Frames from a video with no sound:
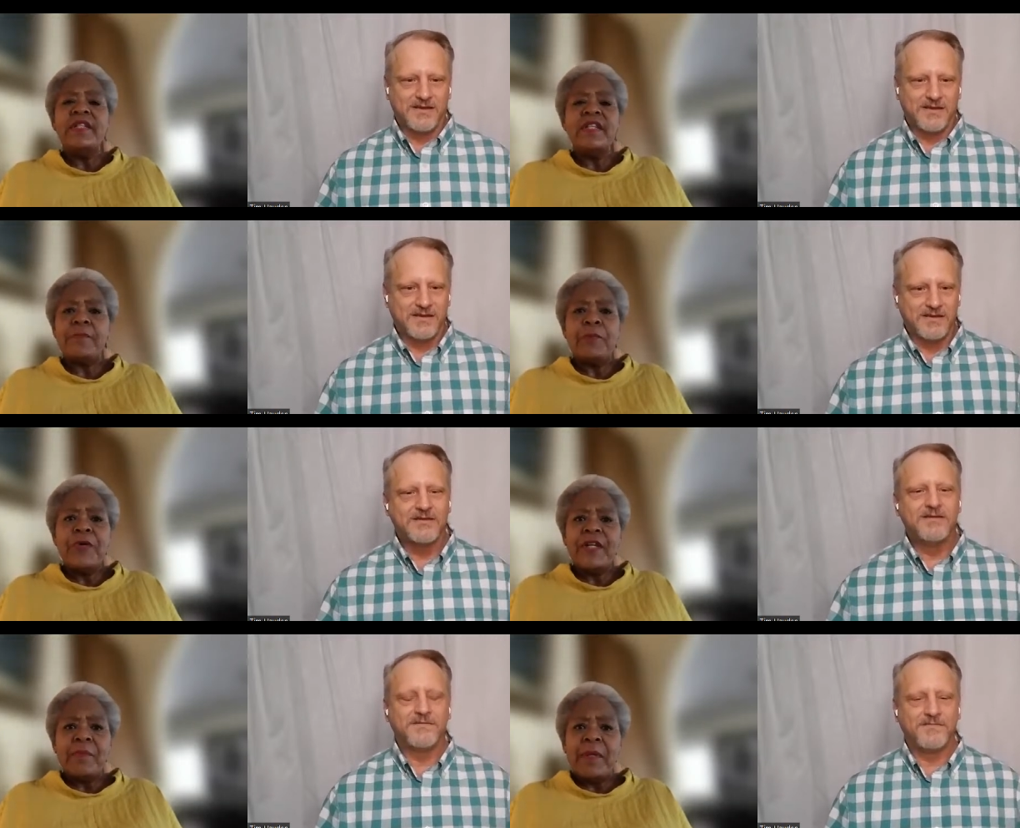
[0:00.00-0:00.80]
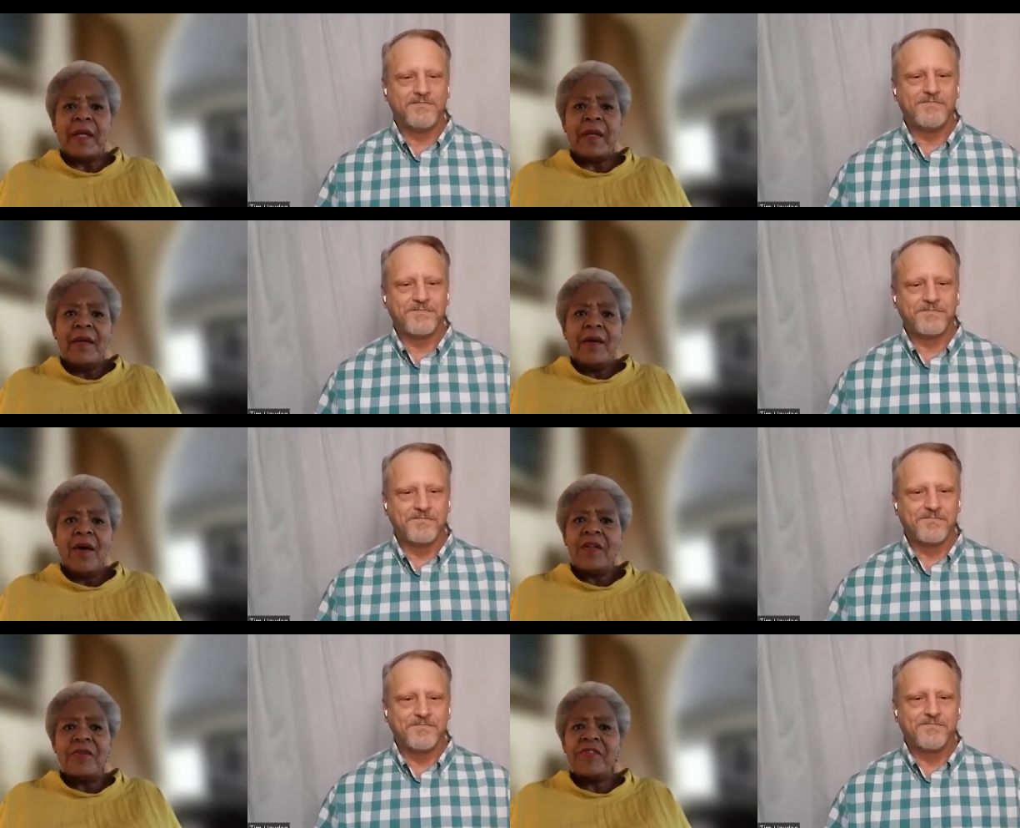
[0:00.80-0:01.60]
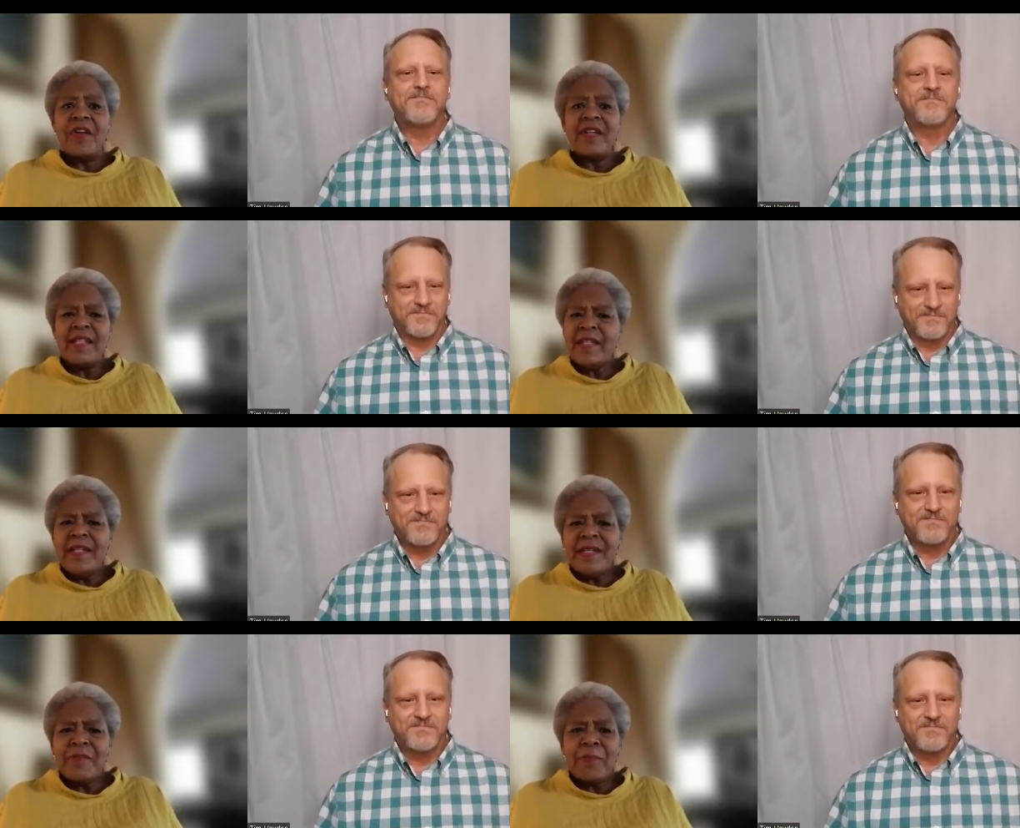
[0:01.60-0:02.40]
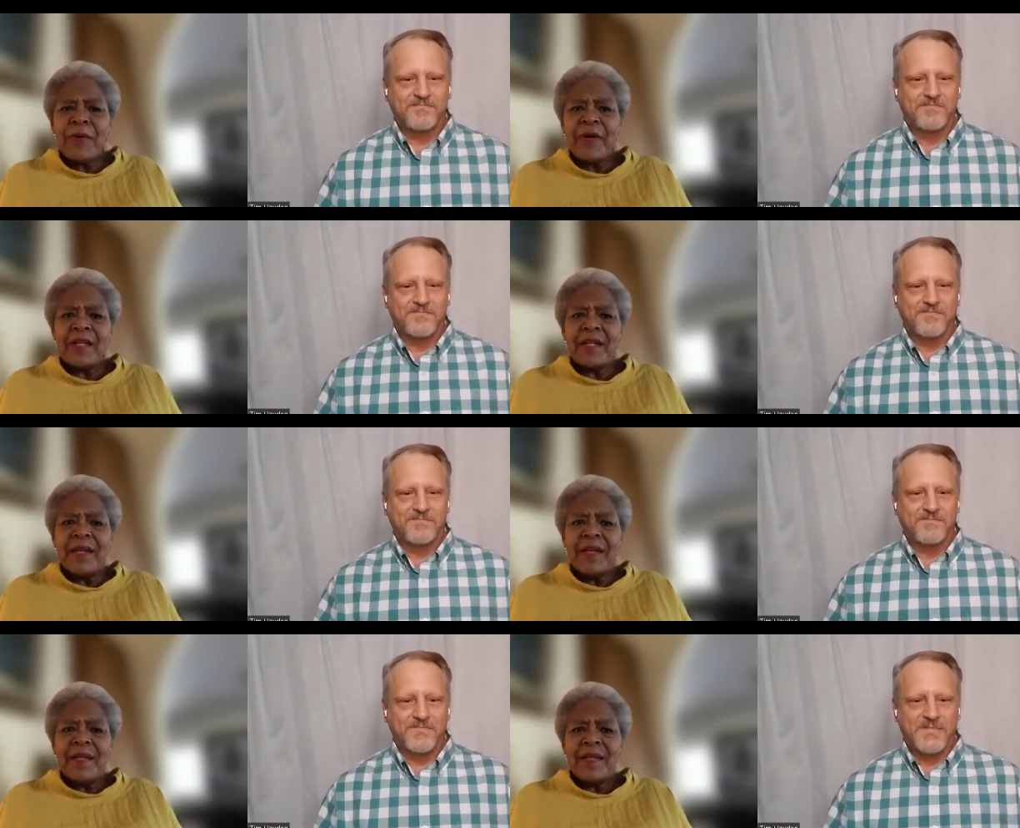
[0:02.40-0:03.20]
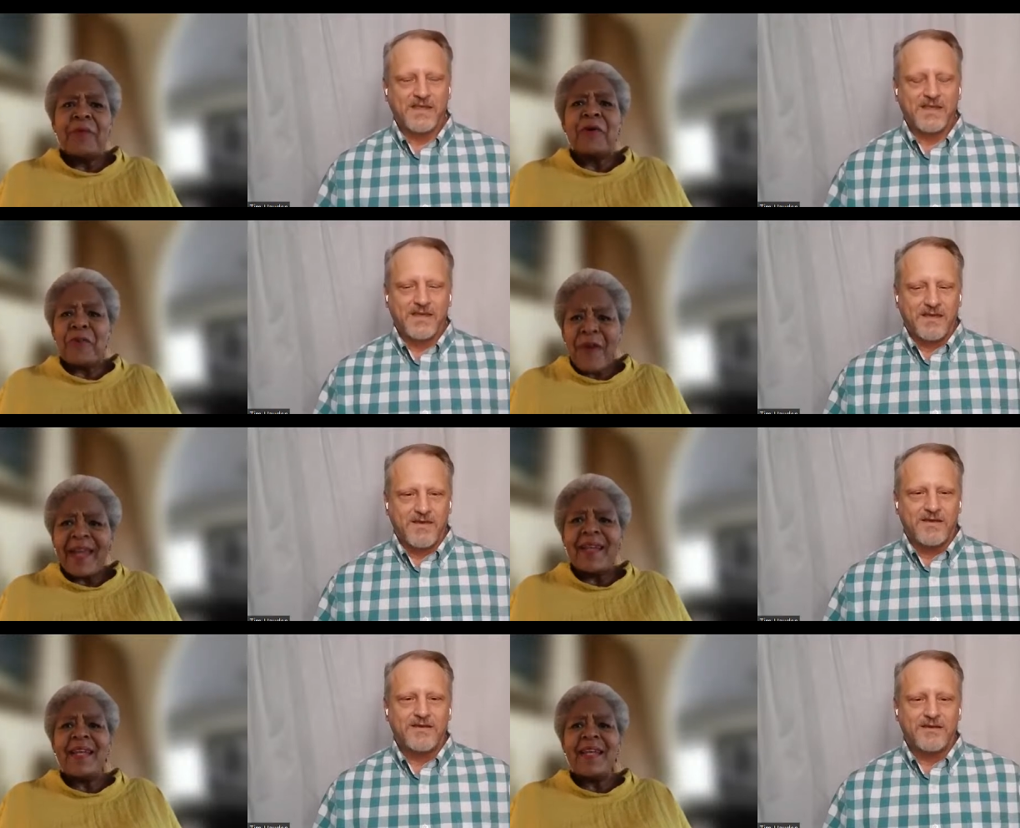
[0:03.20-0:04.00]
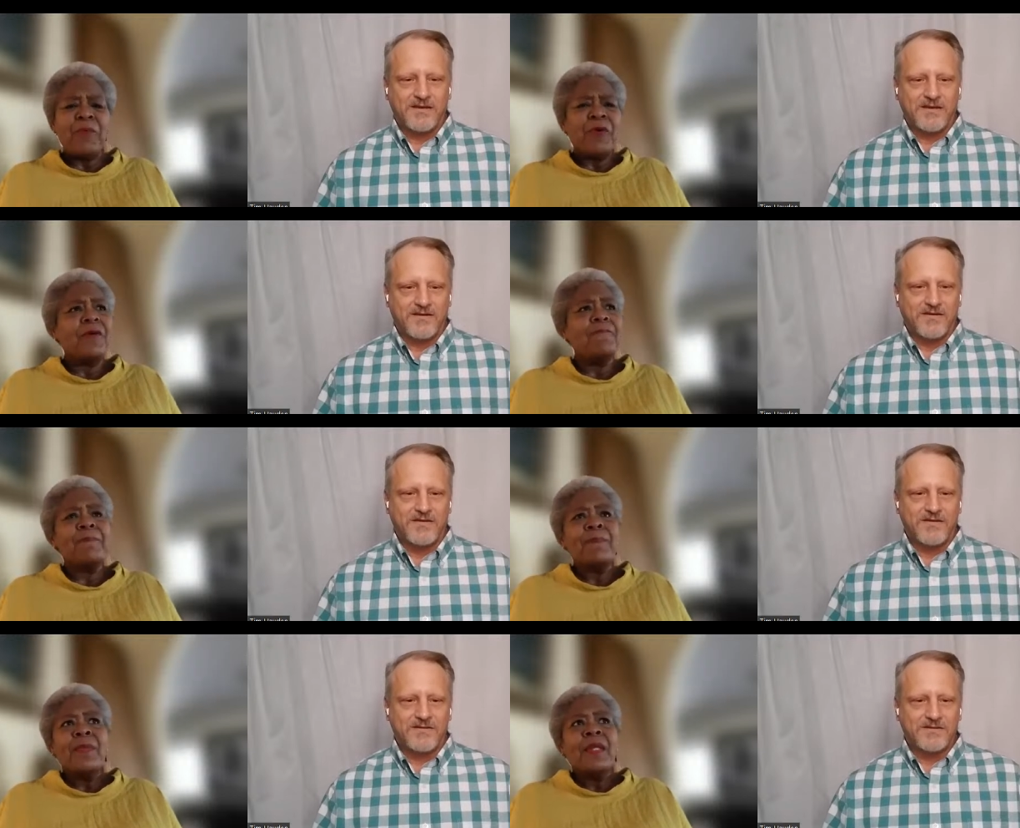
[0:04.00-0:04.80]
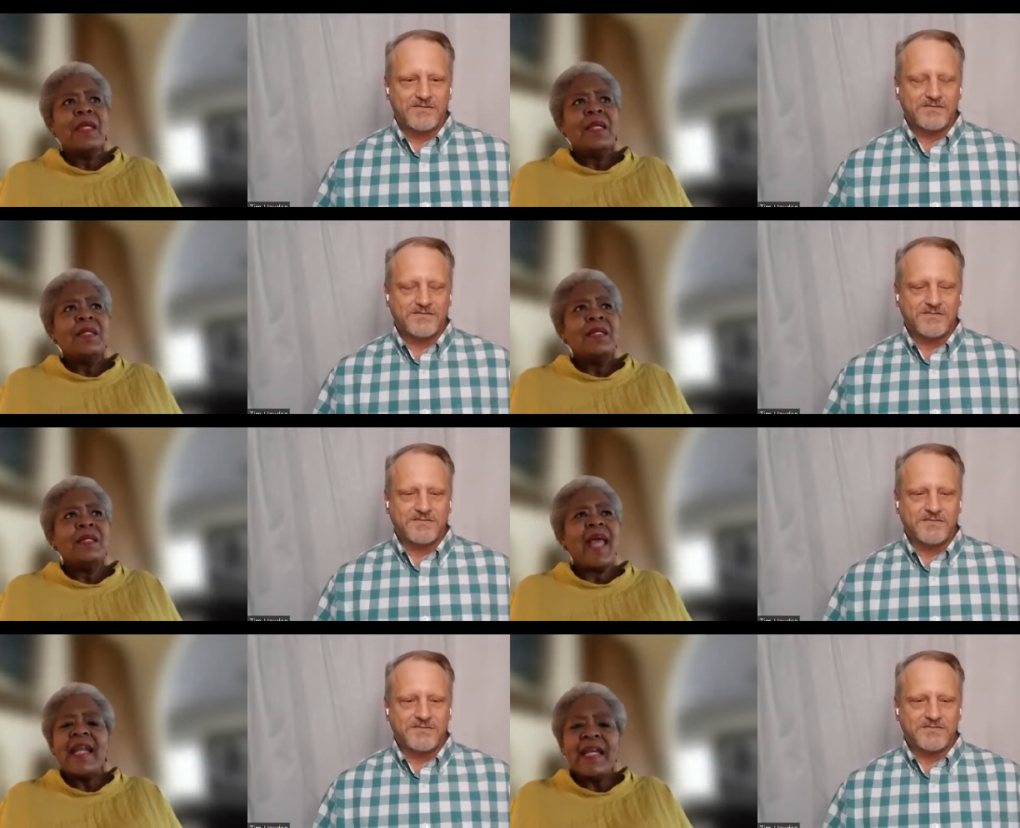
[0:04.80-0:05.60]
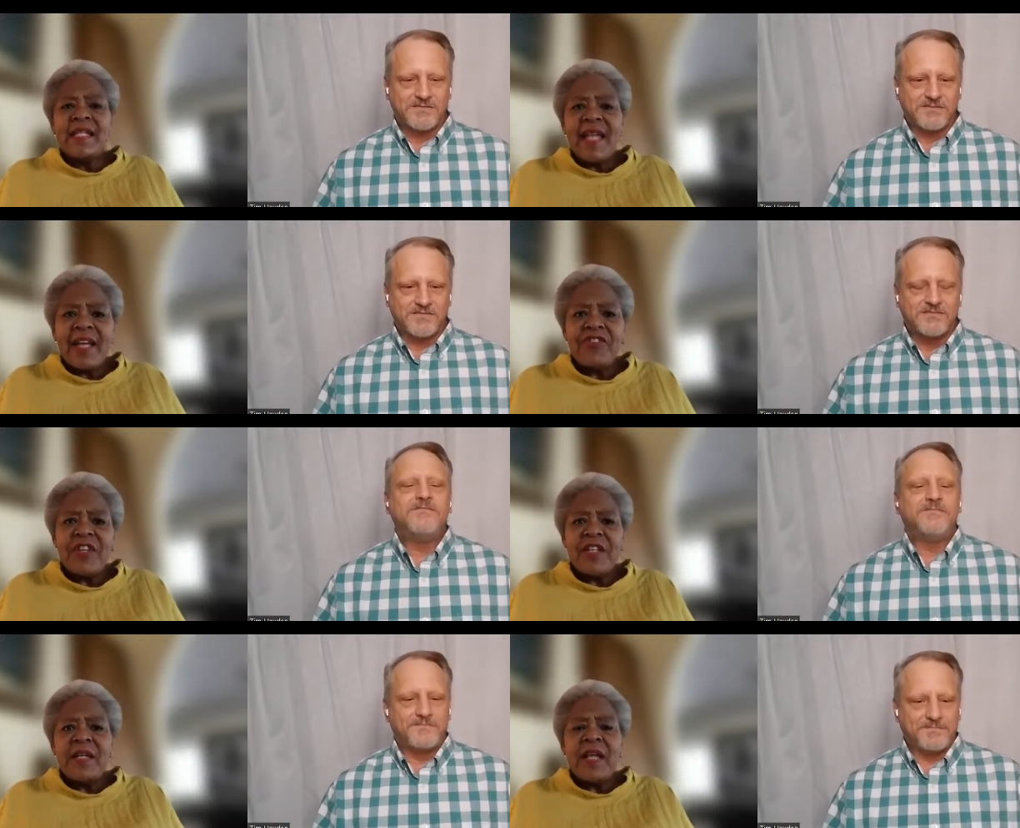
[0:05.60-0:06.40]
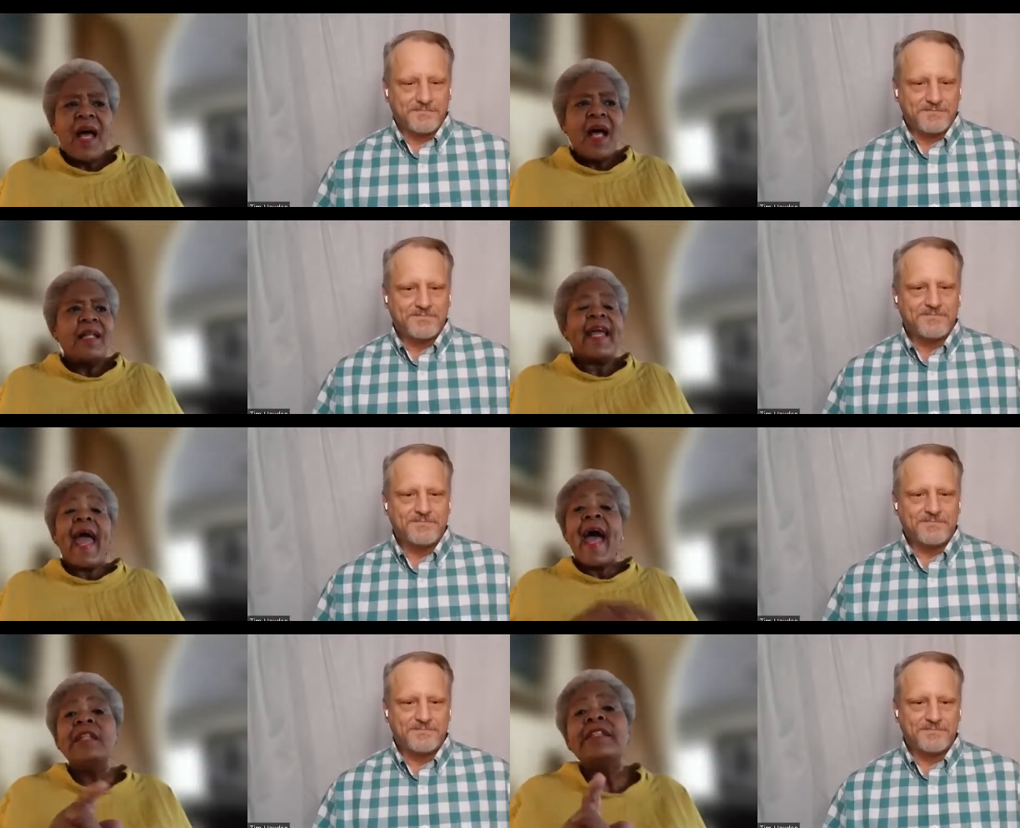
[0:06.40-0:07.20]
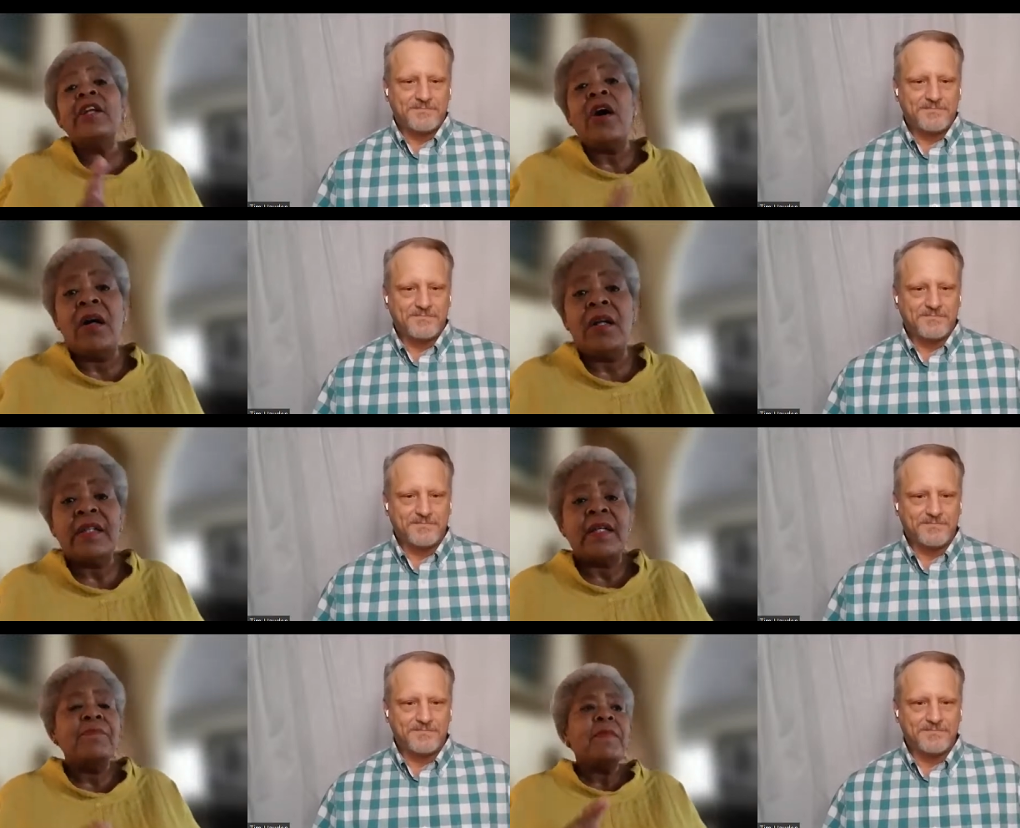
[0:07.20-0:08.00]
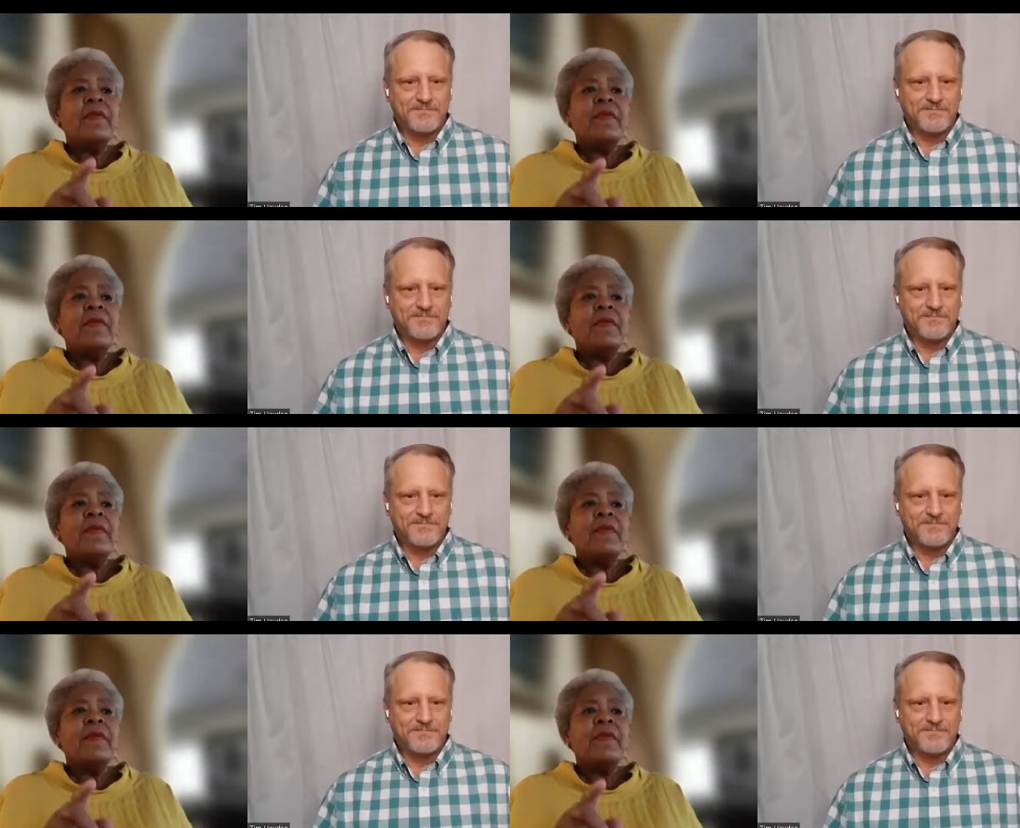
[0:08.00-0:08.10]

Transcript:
Speaker 1: disappointed me. All those stars, they didn't disappoint. They were great. And they were, they had a connection like Alden Alda.